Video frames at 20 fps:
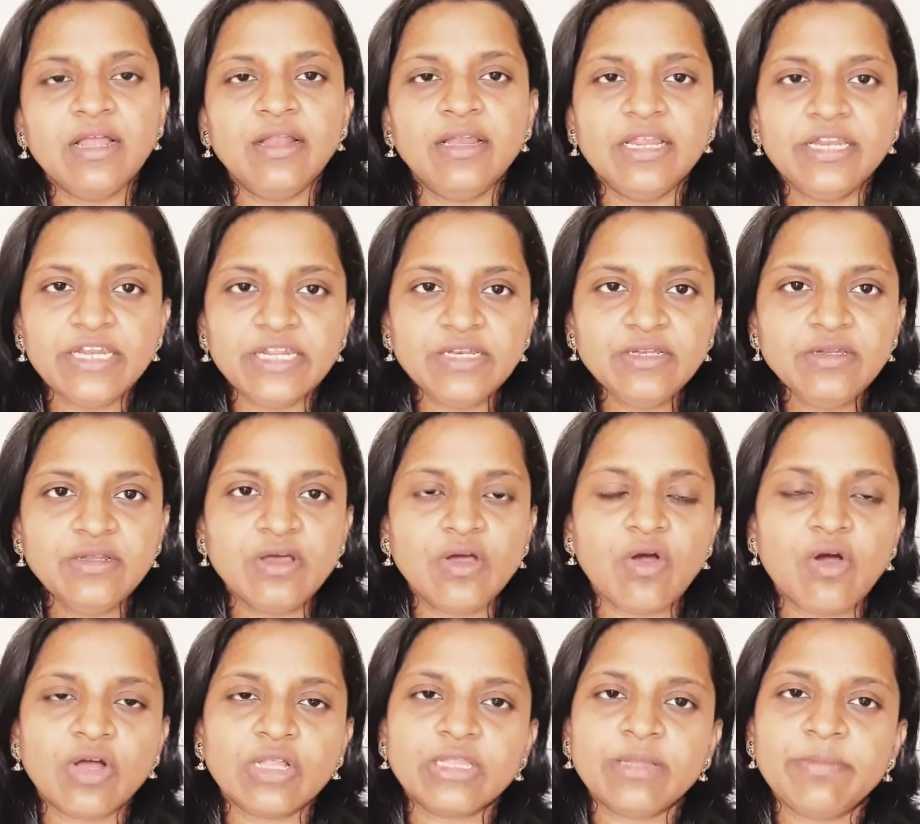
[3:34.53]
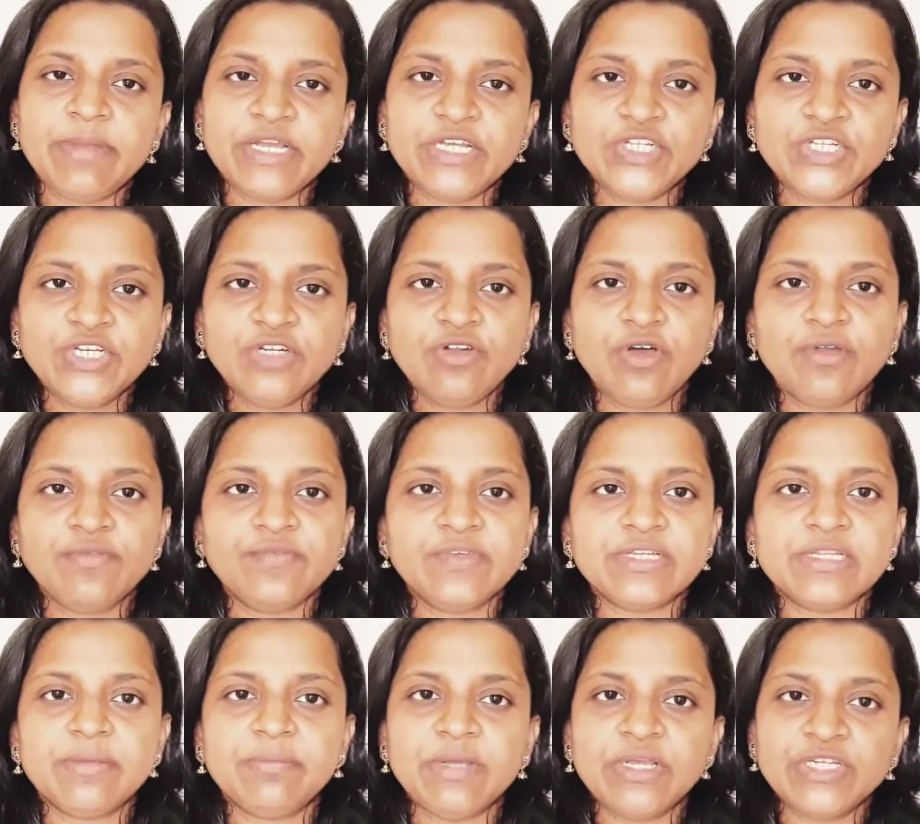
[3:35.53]
Linen or the bedsheet on
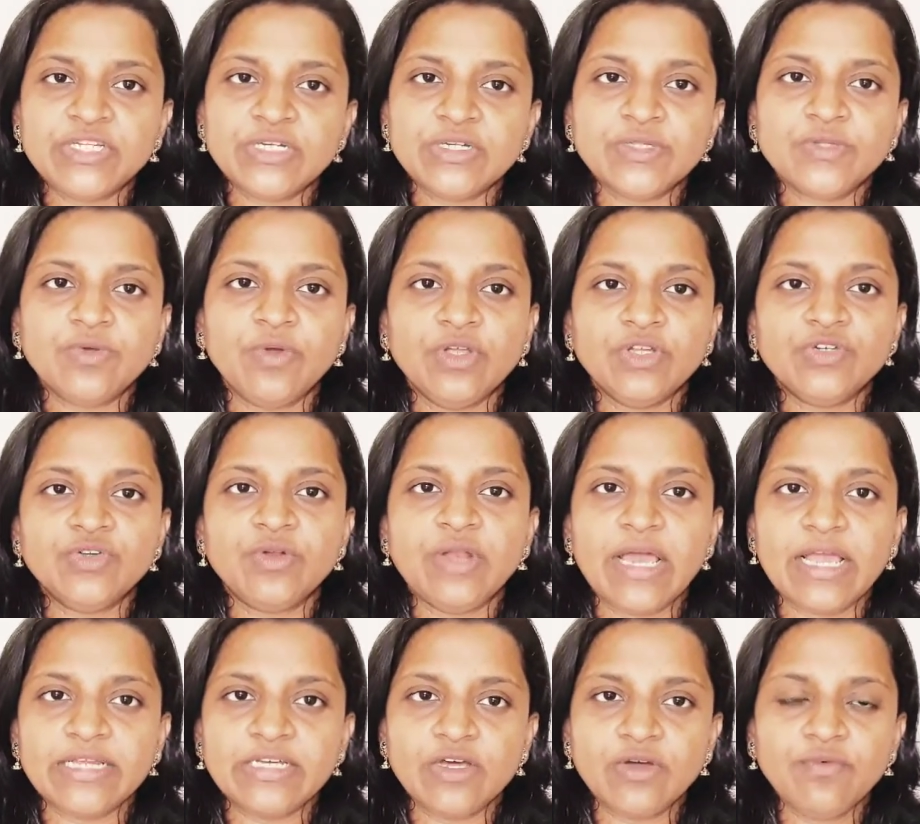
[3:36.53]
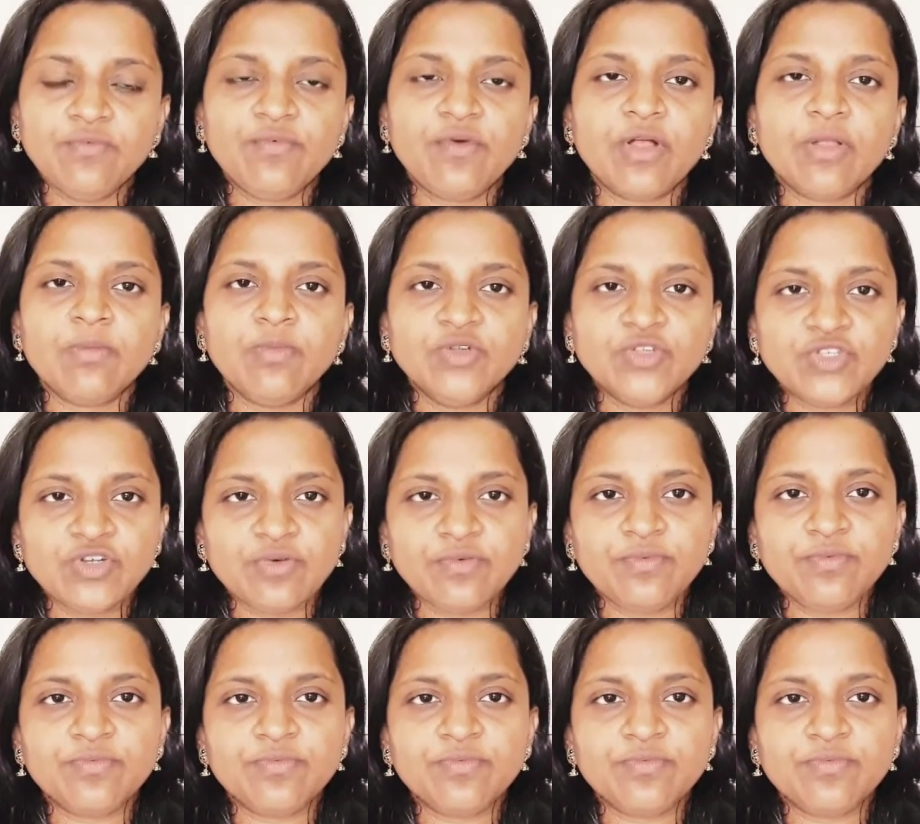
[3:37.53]
which the patient is going to lie down for most of